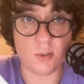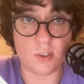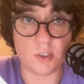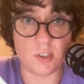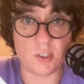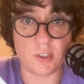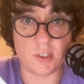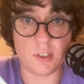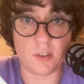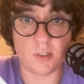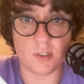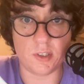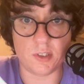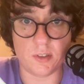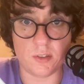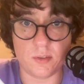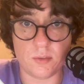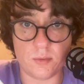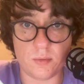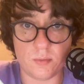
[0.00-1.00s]
Aha,
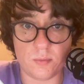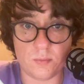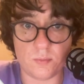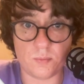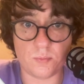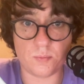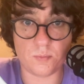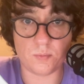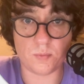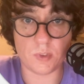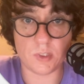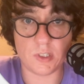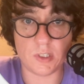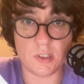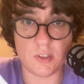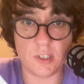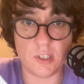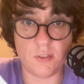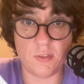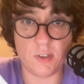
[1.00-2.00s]
okay. Now
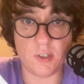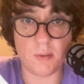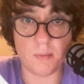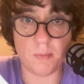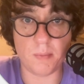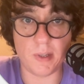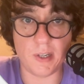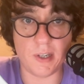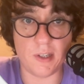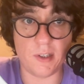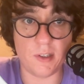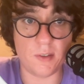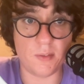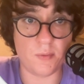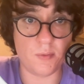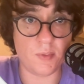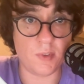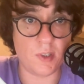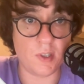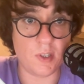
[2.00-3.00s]
let's console log
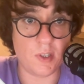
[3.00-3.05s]
here.